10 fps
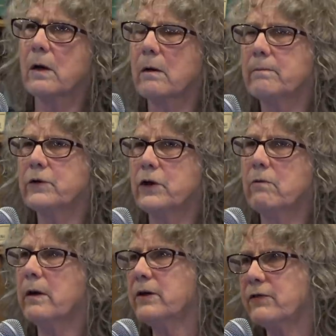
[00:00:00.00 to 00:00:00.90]
um, she
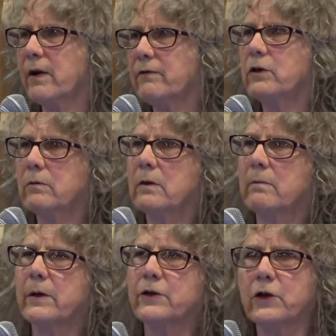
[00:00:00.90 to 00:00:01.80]
raised five
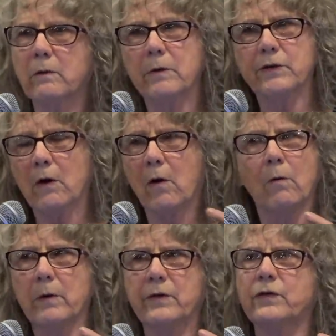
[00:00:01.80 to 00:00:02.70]
children, but she was
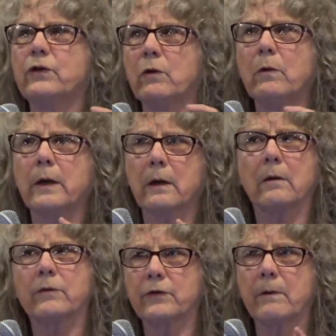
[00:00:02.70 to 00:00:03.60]
always
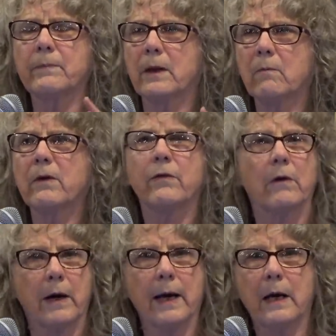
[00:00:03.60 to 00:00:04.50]
doing something with
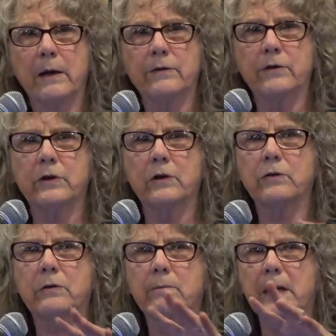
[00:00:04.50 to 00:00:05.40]
her hands. She
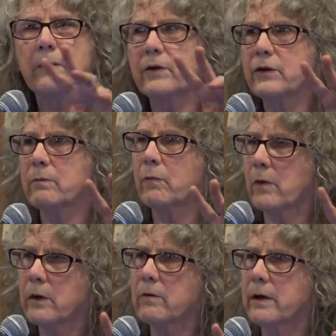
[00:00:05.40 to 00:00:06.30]
used to make these
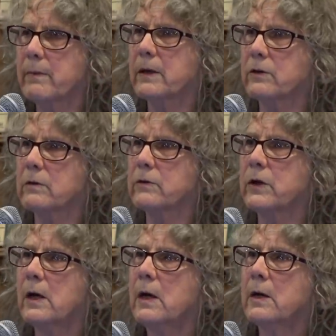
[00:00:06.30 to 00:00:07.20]
embroidery pictures.
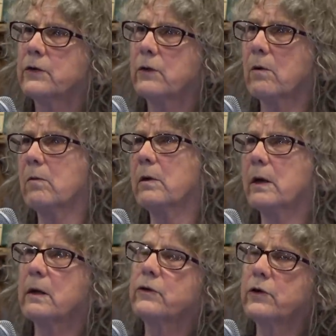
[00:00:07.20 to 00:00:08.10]
So
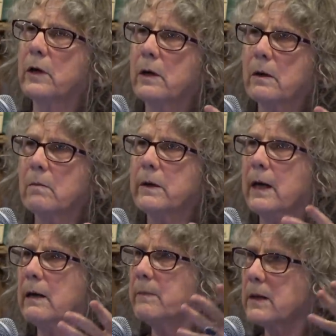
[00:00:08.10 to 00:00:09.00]
she
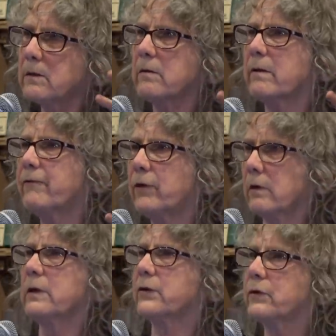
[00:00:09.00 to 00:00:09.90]
came into the
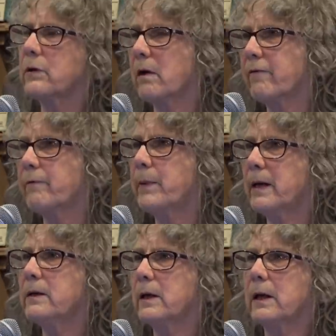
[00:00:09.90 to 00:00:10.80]
fullness of
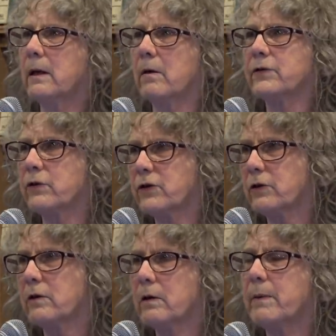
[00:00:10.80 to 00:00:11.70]
painting, and also she
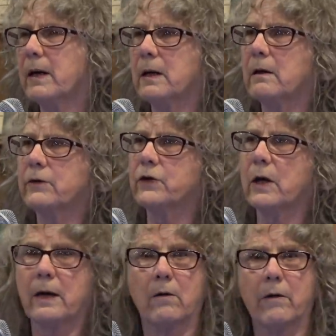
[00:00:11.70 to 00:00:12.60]
started painting because she
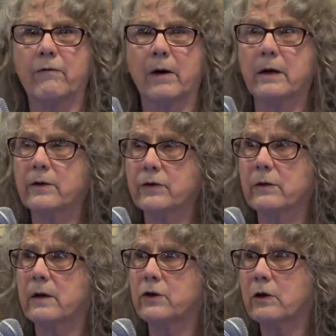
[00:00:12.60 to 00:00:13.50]
had arthritis
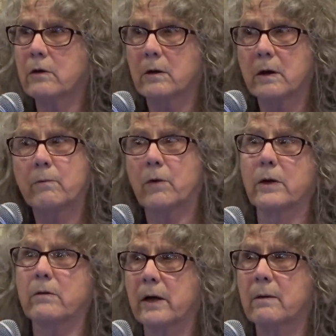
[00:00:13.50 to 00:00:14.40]
and she couldn't
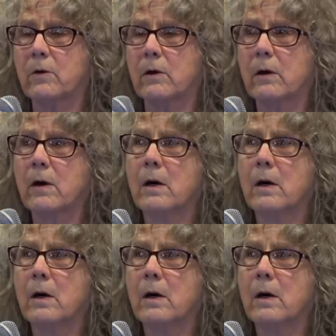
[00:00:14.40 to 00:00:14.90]
embroider anymore.